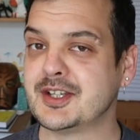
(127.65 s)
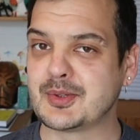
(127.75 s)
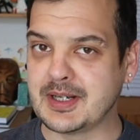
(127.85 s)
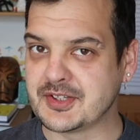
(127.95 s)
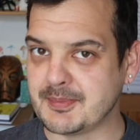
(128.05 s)

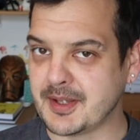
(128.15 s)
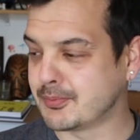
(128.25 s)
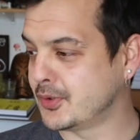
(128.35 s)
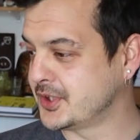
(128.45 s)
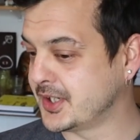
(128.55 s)
as well as some other
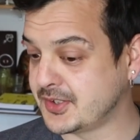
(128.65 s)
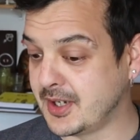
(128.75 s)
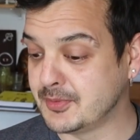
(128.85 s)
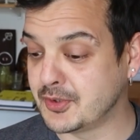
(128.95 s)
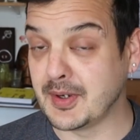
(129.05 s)
projects
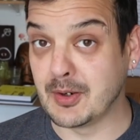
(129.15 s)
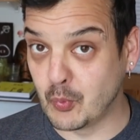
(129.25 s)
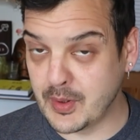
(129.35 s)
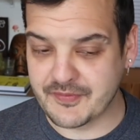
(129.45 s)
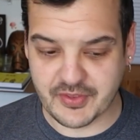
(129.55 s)
that I'm
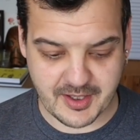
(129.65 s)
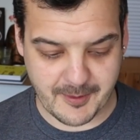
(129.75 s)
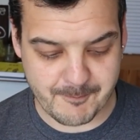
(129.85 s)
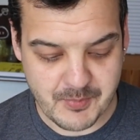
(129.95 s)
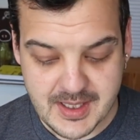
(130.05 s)
doing with
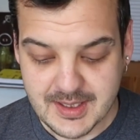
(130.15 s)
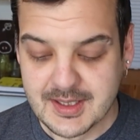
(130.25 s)
them.